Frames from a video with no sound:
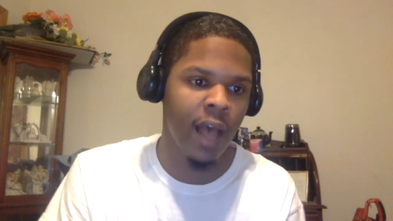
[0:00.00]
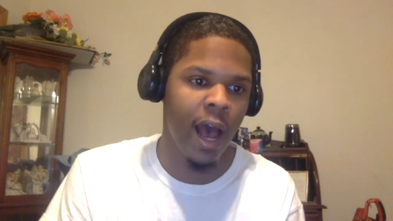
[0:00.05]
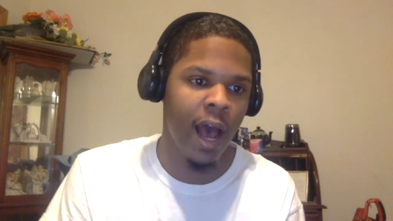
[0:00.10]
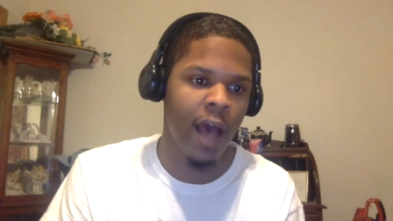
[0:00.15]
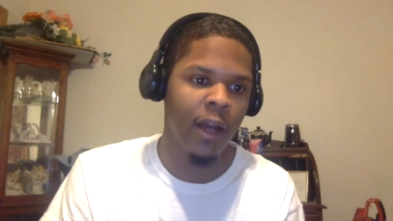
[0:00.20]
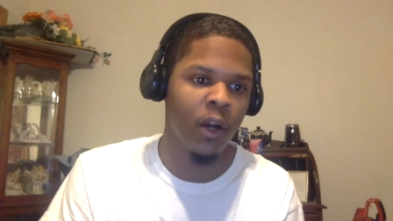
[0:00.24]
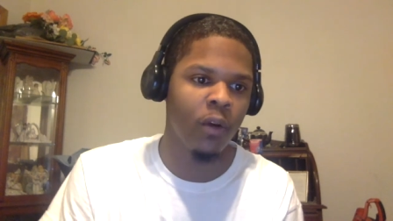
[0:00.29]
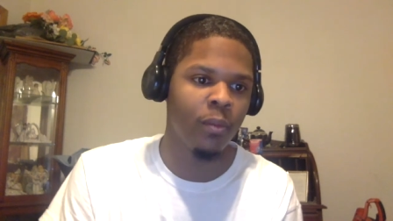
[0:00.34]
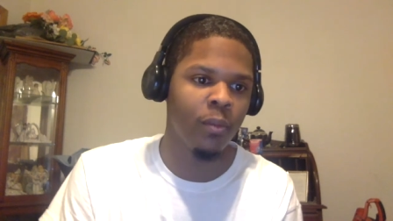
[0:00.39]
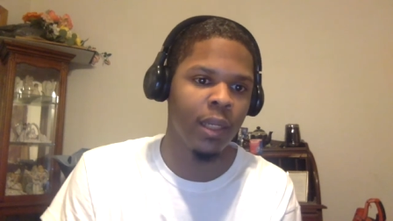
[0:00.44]

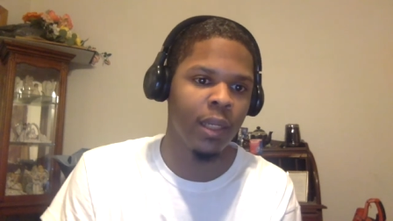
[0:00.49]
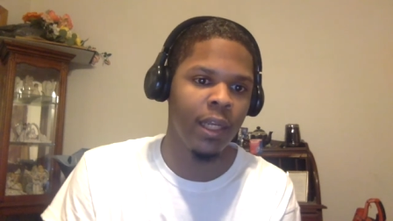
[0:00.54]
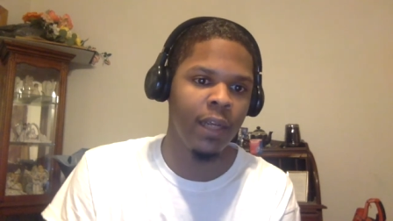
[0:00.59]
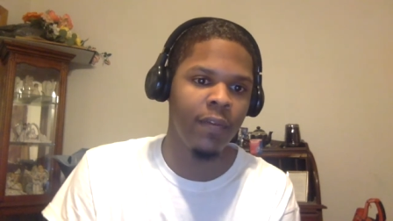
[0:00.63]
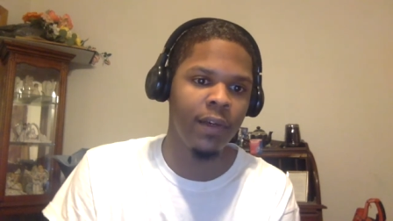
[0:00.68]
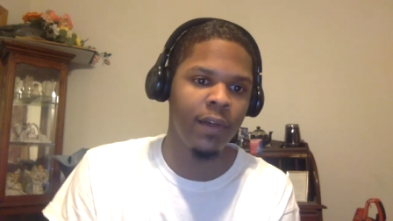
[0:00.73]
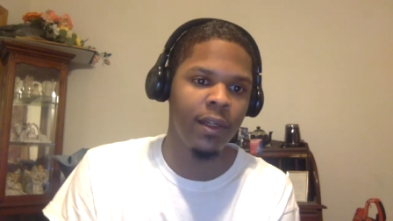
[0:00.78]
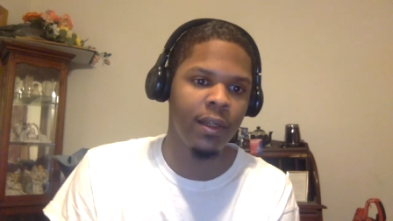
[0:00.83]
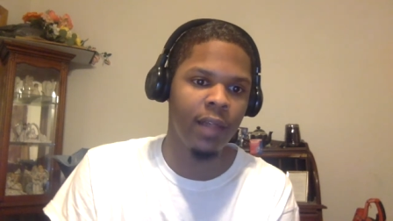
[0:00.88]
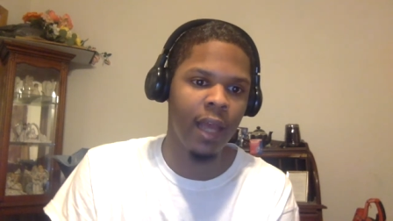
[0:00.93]
I don't believe
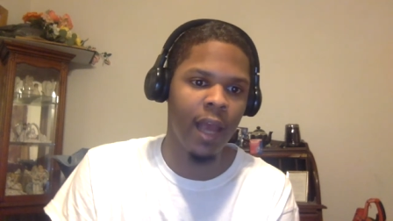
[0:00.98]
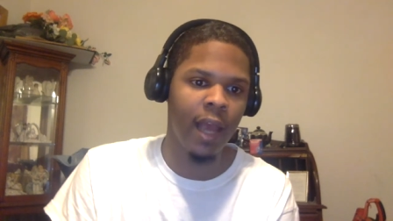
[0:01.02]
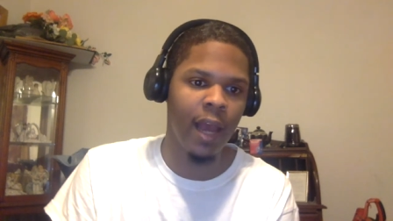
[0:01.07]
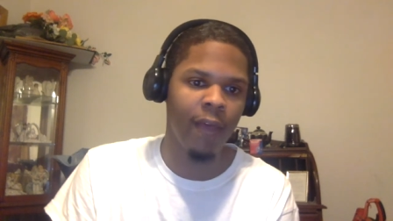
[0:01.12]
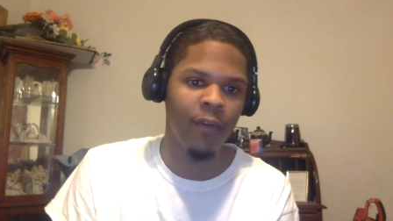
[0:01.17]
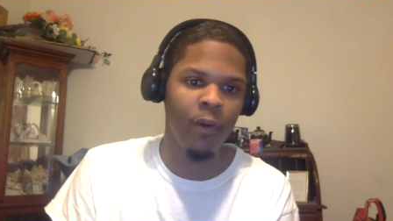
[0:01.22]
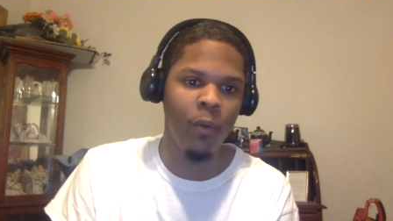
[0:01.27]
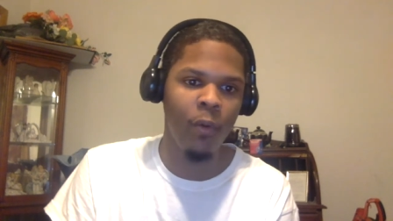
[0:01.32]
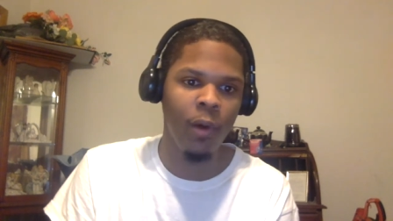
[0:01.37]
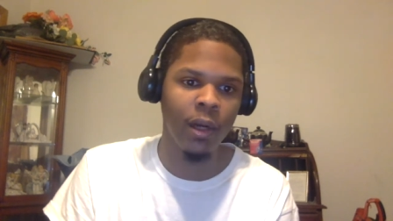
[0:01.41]
it. They
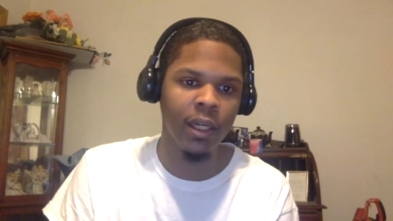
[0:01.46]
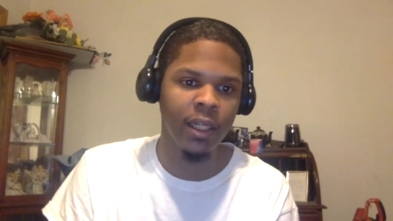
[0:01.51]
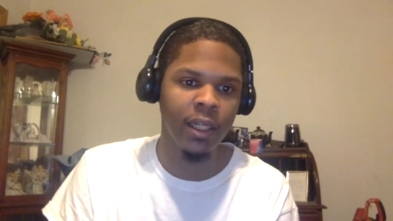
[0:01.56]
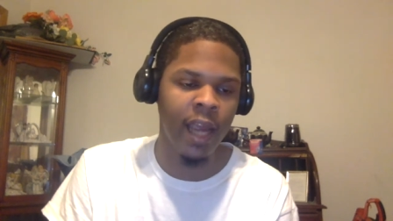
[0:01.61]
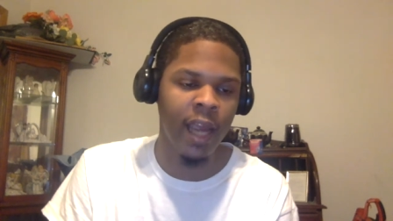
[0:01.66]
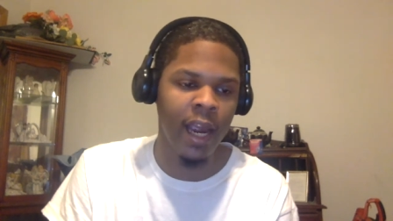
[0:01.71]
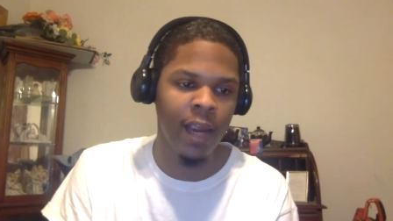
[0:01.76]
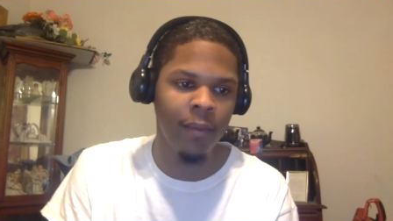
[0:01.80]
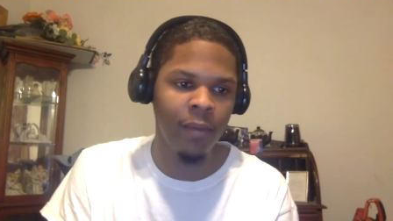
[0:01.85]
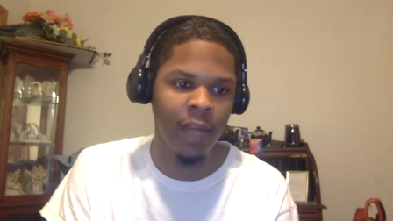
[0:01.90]
haven't won a
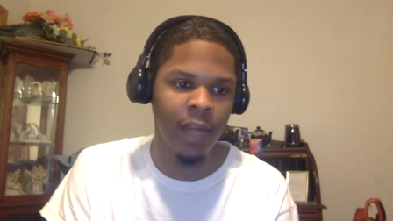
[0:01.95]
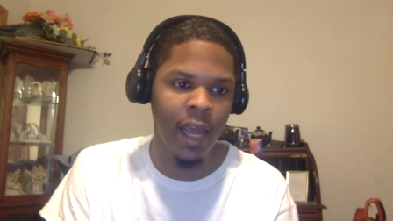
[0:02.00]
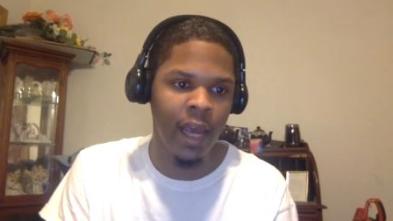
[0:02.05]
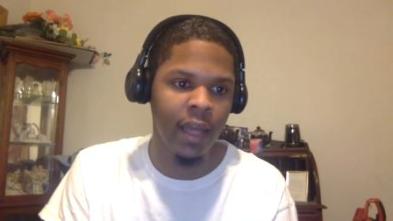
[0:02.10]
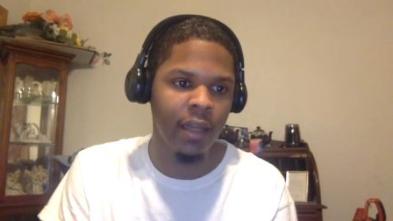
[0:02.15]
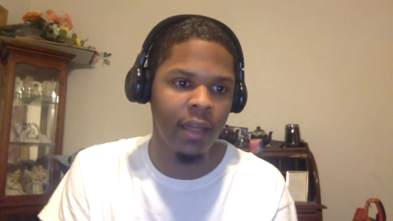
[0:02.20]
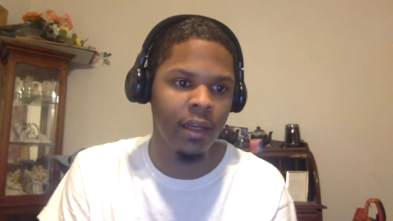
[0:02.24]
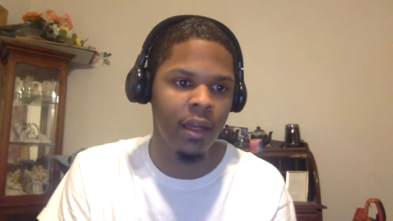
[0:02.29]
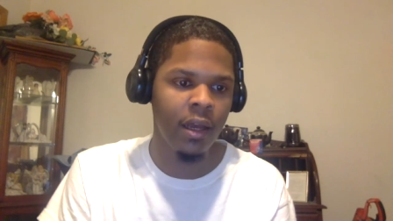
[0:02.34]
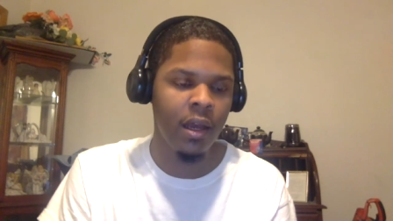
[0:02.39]
game
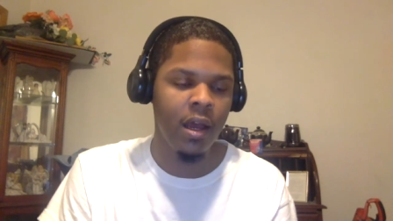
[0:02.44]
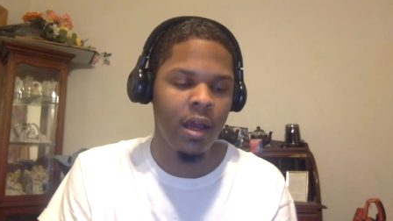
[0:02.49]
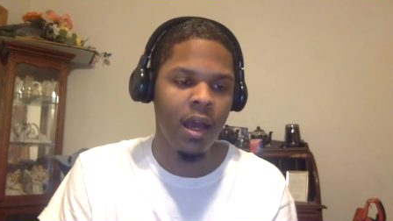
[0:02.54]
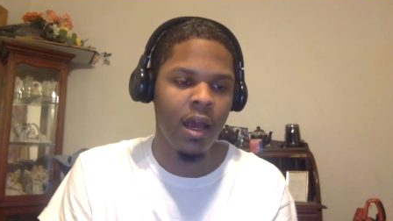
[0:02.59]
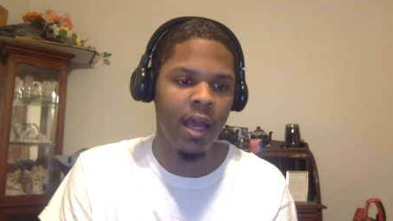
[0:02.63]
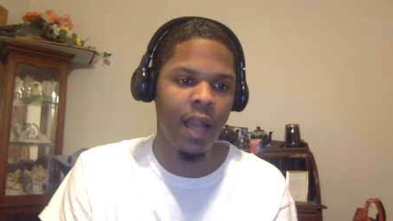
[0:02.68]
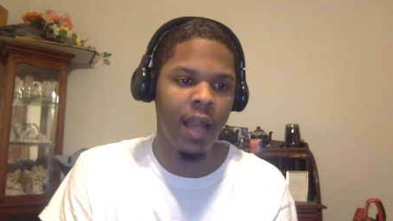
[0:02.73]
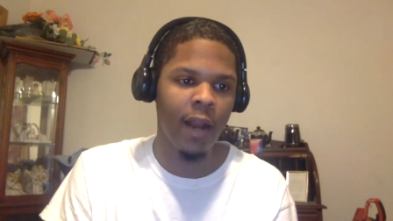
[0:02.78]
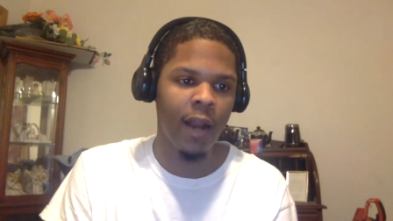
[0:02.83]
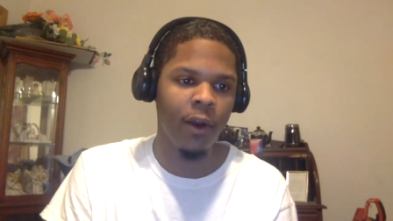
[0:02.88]
yet,
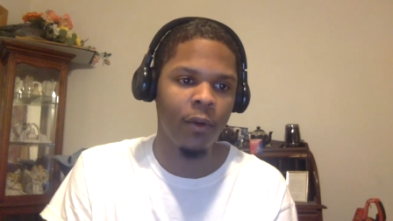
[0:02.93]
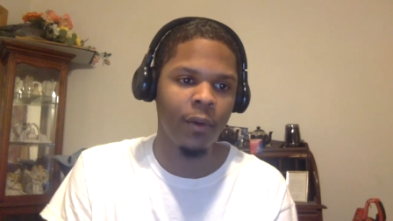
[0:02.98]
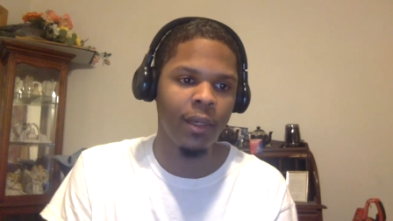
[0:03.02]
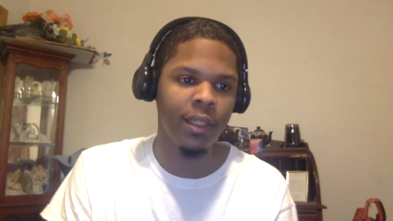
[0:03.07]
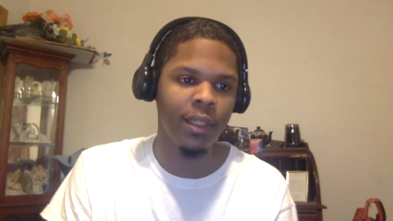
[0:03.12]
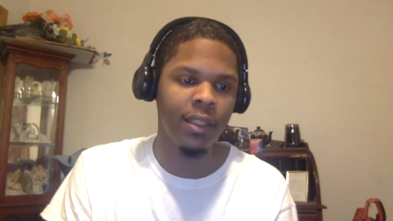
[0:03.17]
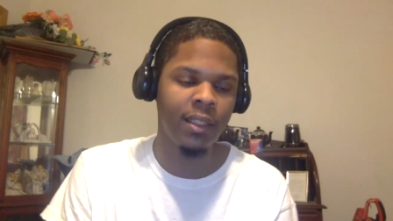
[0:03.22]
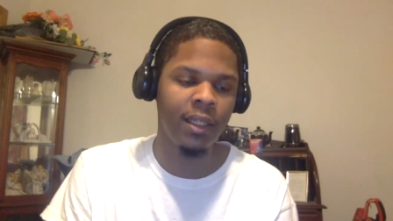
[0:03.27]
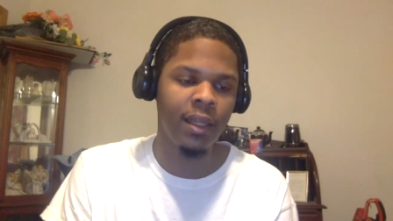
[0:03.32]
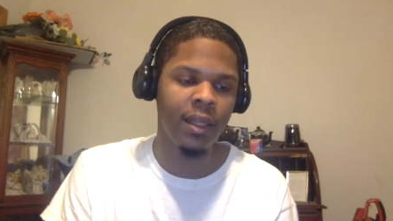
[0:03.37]
and I don't
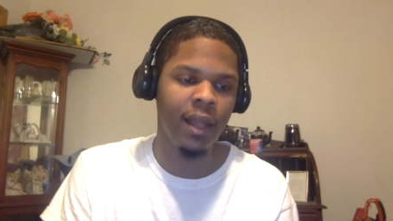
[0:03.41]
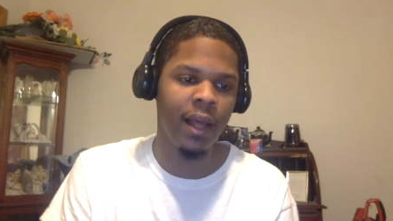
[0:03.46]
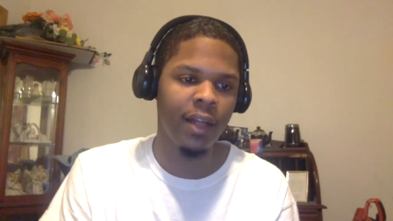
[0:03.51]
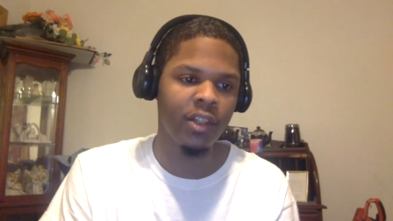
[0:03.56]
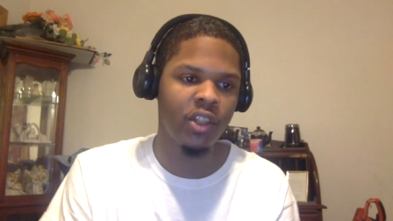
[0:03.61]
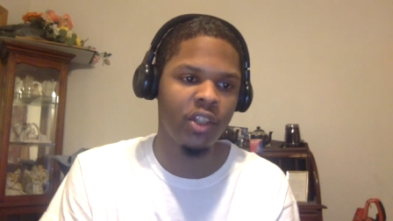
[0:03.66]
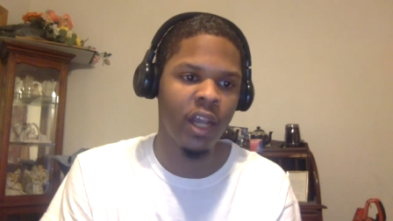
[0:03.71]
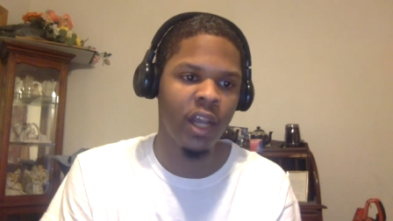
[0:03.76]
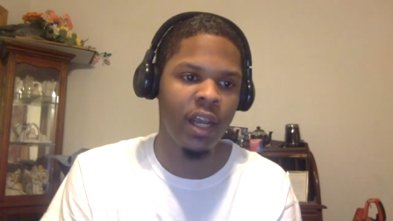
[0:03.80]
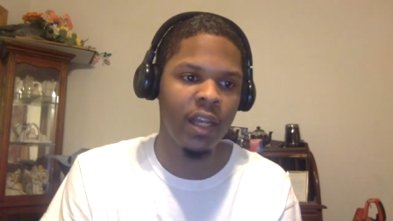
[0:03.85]
really see that
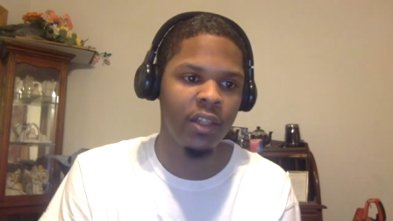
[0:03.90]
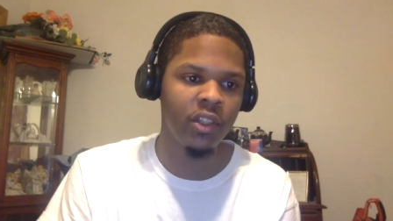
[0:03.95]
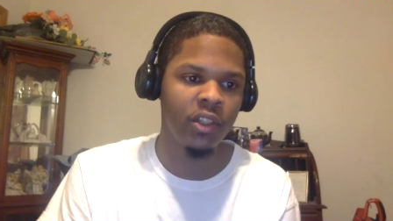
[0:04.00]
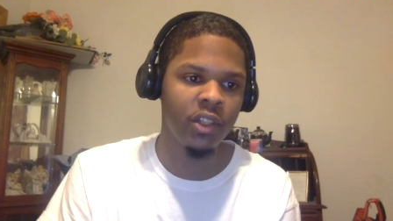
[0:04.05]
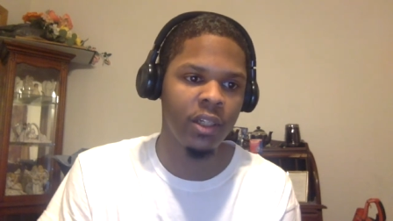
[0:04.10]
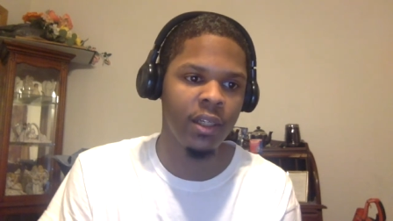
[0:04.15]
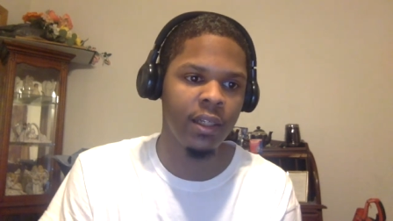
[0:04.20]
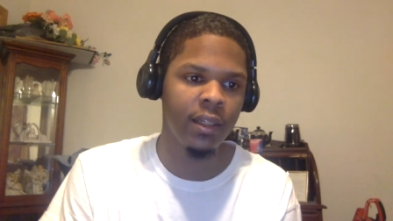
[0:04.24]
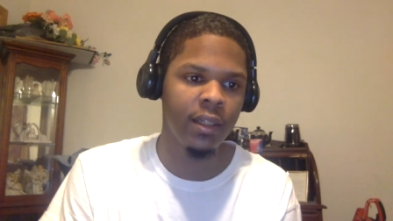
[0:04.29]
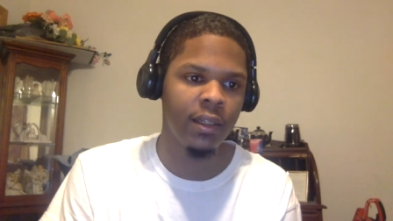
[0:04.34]

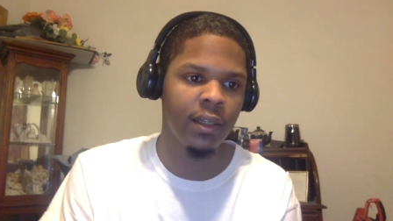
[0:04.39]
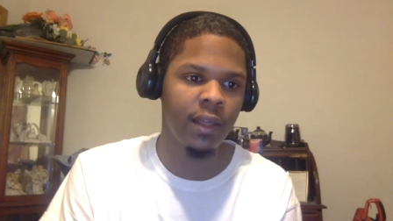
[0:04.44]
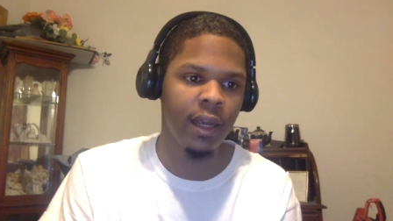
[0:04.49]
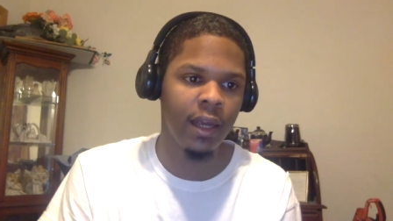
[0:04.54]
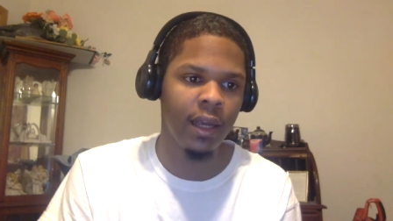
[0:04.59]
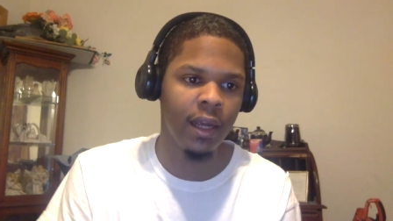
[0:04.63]
changing.